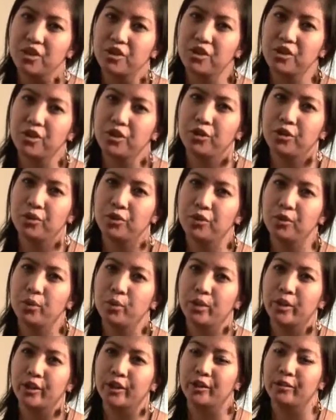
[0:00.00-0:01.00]
to the
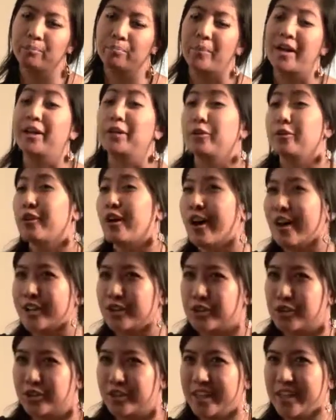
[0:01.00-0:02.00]
word
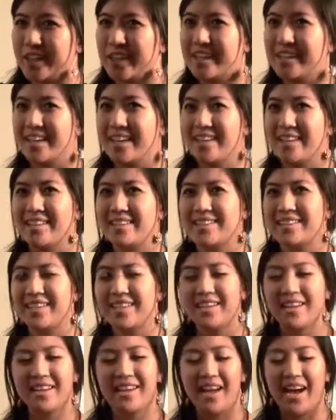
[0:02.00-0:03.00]
mitochondria and
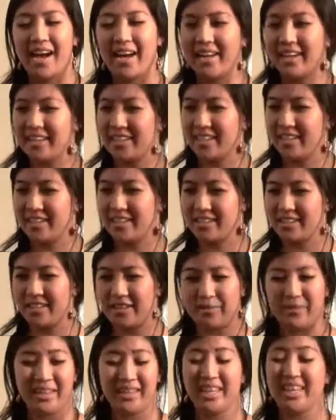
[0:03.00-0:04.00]
I had kids,
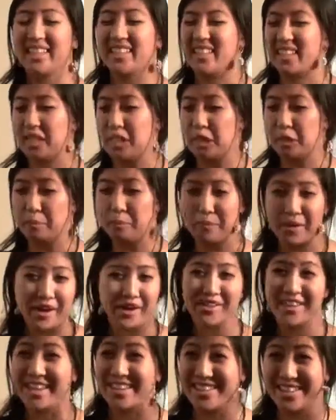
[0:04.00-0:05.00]
I mean, they can
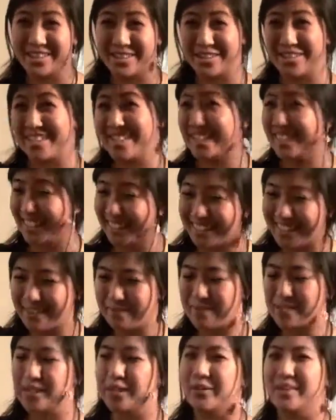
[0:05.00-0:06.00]
spell that in their
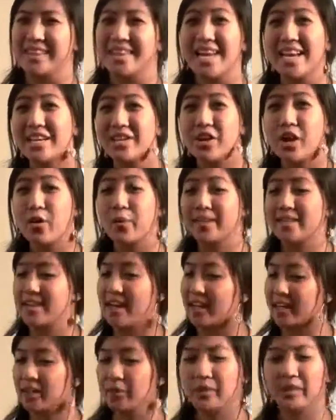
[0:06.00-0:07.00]
sleep, you know, and they know
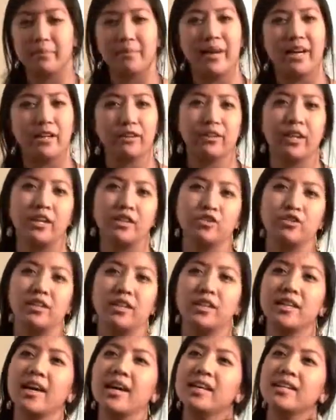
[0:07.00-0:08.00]
exactly what a
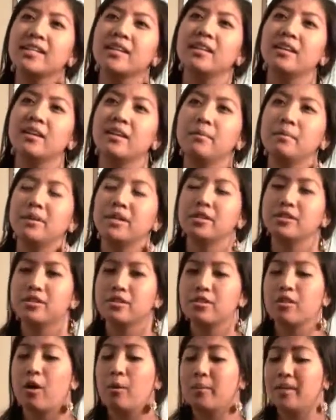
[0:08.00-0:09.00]
mitochondria does because
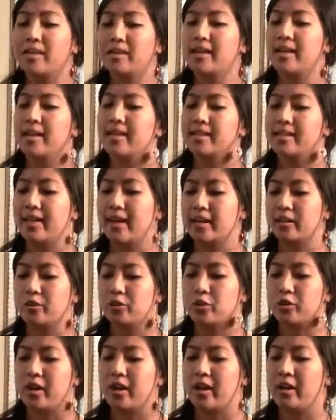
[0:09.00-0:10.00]
so many days they had to
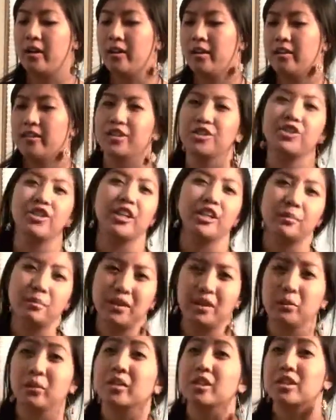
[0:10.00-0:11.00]
draw the jelly
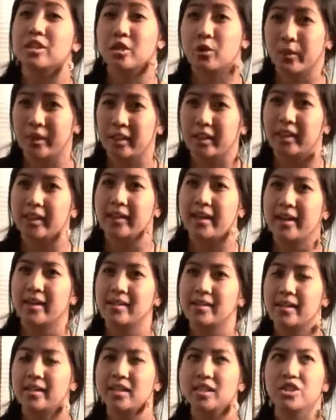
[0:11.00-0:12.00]
bean with the squiggly
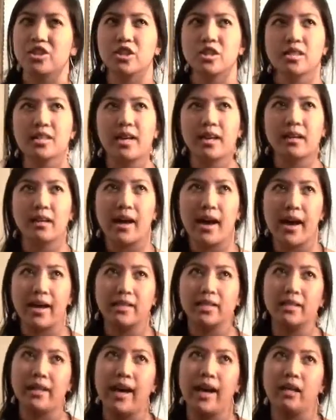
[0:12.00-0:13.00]
lines. And it's just that
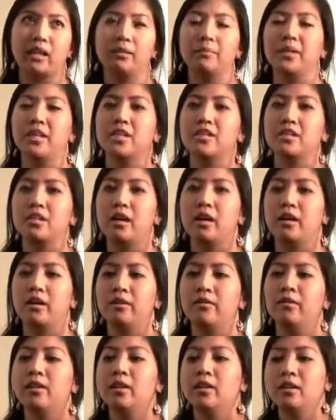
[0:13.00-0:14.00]
added element
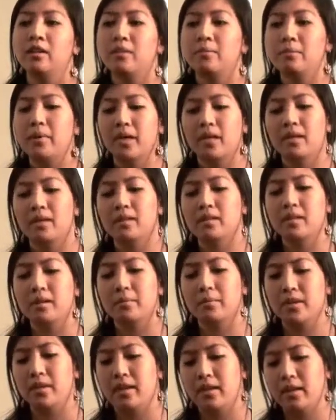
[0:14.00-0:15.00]
of making
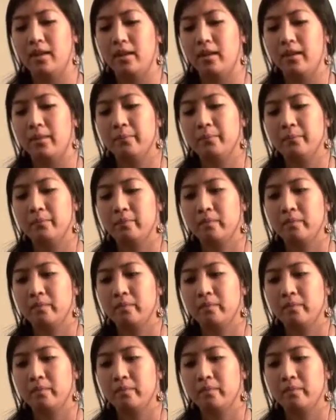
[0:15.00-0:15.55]
something